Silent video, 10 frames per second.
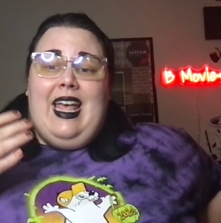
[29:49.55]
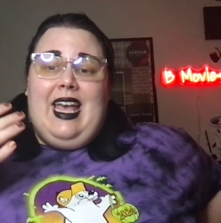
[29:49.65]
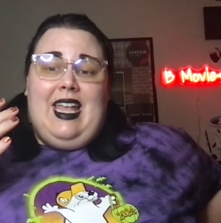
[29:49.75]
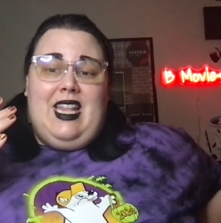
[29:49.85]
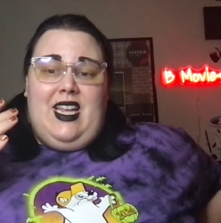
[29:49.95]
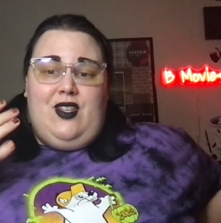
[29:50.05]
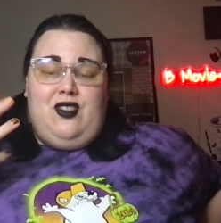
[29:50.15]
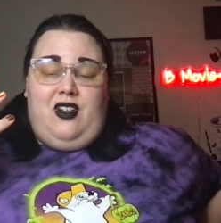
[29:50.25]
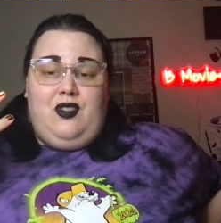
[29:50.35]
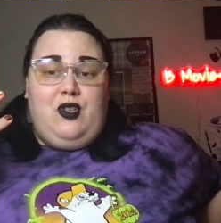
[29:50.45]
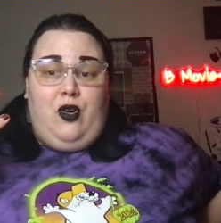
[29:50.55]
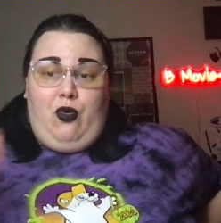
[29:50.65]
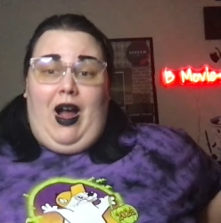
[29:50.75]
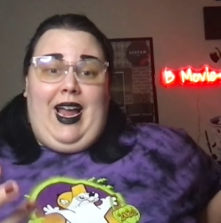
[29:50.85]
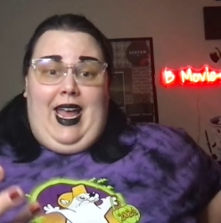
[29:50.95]
And then he starts
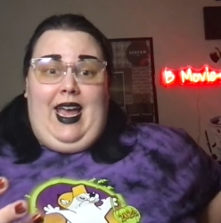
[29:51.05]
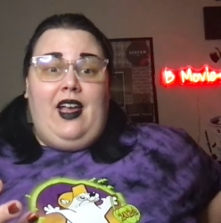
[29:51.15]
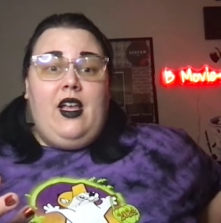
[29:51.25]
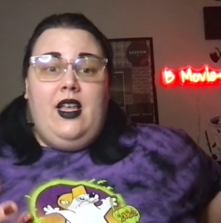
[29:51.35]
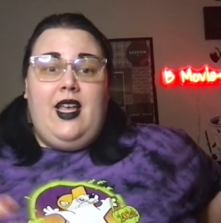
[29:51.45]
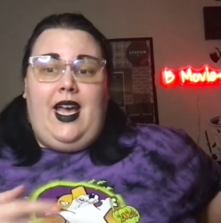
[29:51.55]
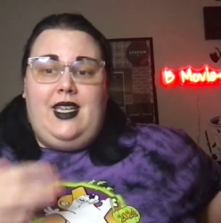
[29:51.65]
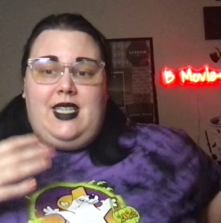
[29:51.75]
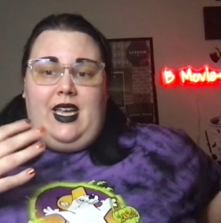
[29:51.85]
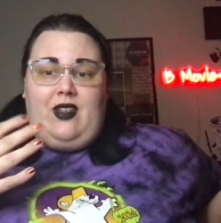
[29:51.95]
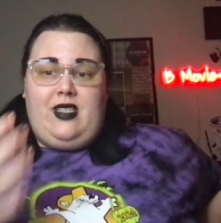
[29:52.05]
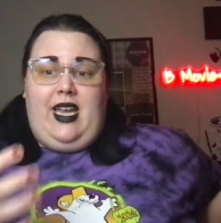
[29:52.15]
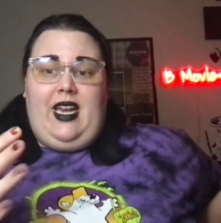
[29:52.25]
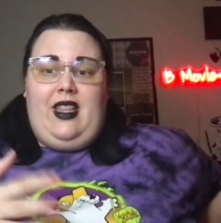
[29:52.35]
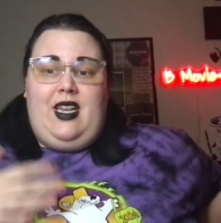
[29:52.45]
crying and tells
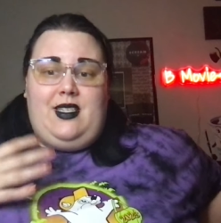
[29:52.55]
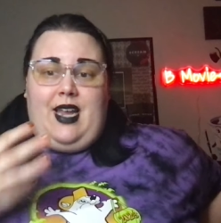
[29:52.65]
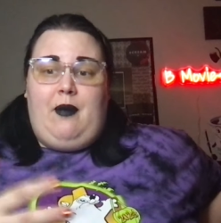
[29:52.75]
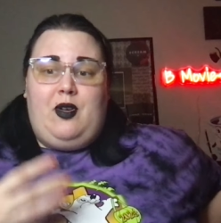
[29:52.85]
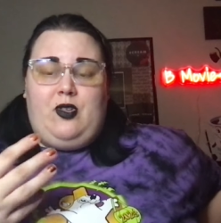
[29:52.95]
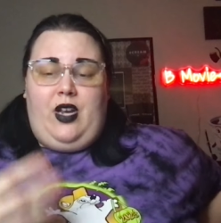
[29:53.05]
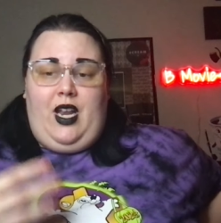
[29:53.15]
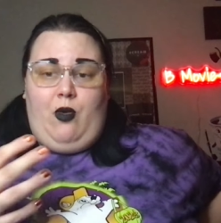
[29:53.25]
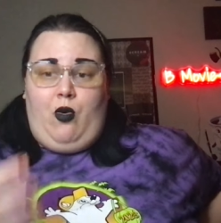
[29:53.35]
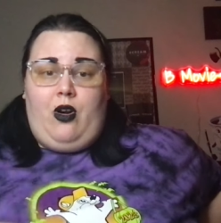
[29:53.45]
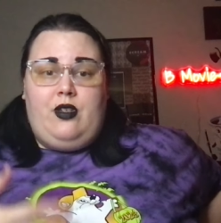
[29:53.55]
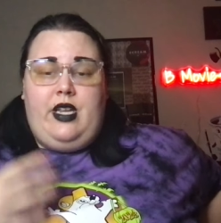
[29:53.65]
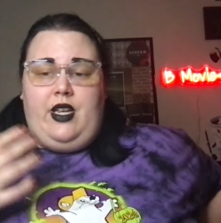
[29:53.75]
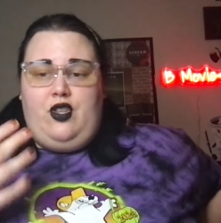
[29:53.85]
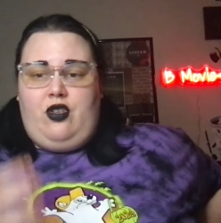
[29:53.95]
Anna that his nightmares are getting worse
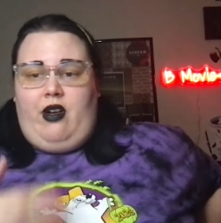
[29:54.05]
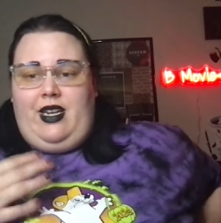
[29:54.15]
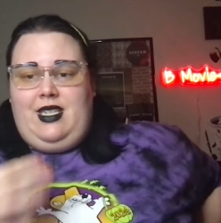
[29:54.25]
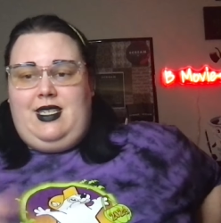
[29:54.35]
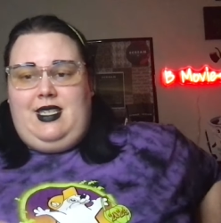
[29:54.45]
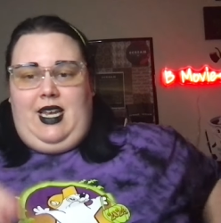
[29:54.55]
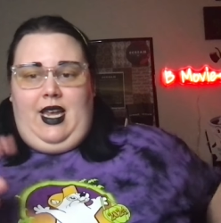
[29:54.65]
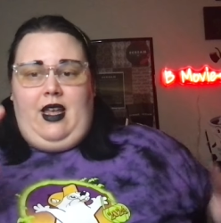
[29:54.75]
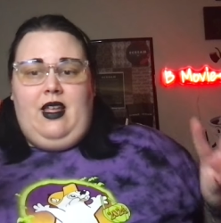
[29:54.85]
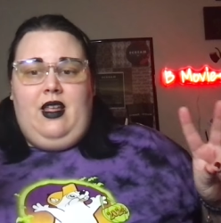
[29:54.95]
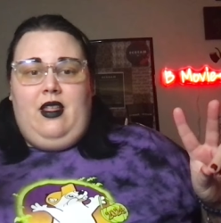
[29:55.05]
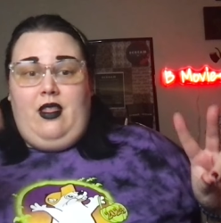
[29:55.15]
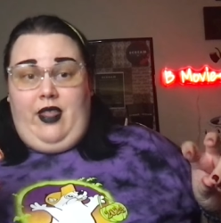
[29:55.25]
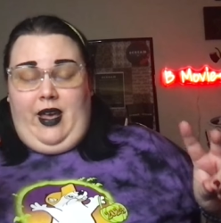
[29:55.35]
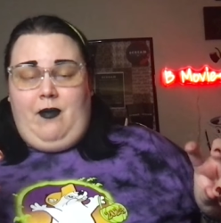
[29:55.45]
and he's starting to see
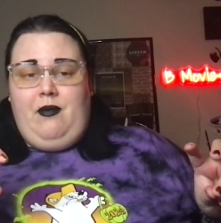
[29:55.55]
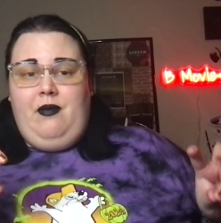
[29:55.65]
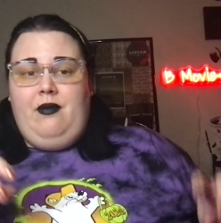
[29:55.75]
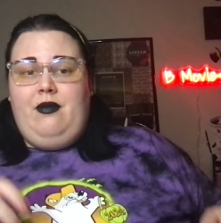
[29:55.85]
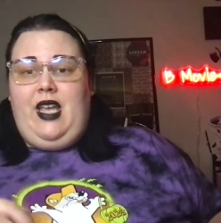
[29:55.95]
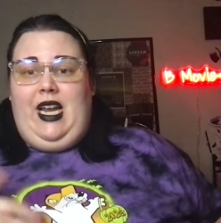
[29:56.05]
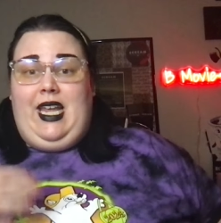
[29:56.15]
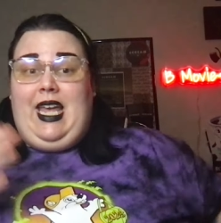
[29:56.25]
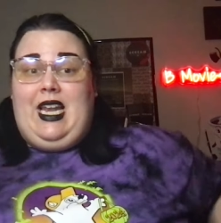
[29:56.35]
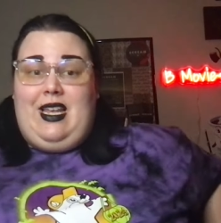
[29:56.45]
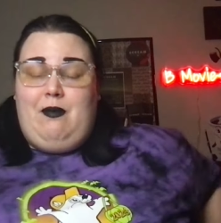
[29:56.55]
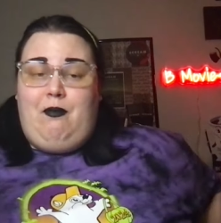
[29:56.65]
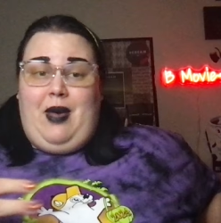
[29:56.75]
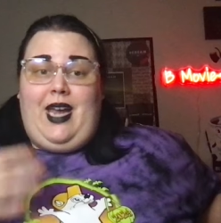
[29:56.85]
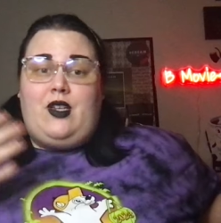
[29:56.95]
them. And again, he
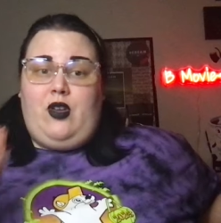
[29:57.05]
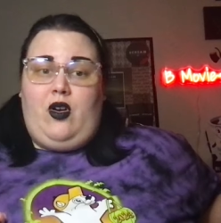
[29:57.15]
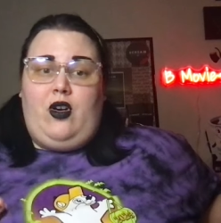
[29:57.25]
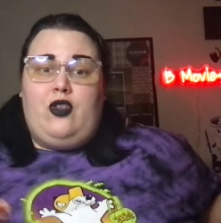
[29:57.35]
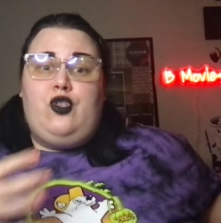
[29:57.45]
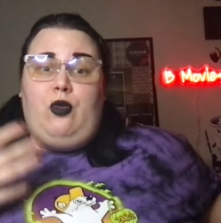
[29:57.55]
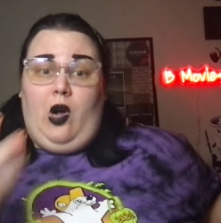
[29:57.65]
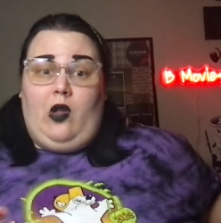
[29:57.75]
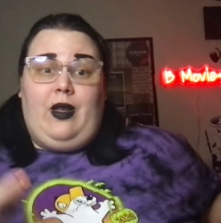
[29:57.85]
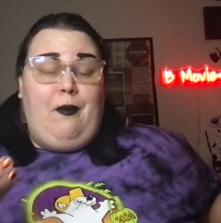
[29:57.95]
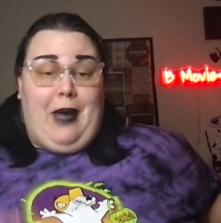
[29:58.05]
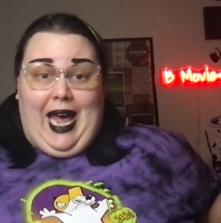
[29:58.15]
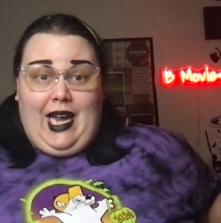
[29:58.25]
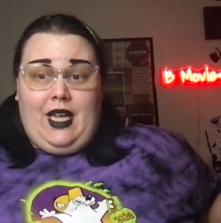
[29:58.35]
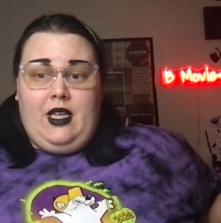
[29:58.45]
begs her to call him
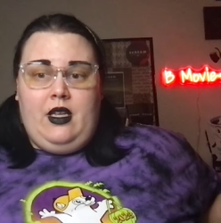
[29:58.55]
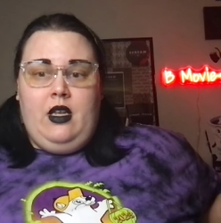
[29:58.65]
back.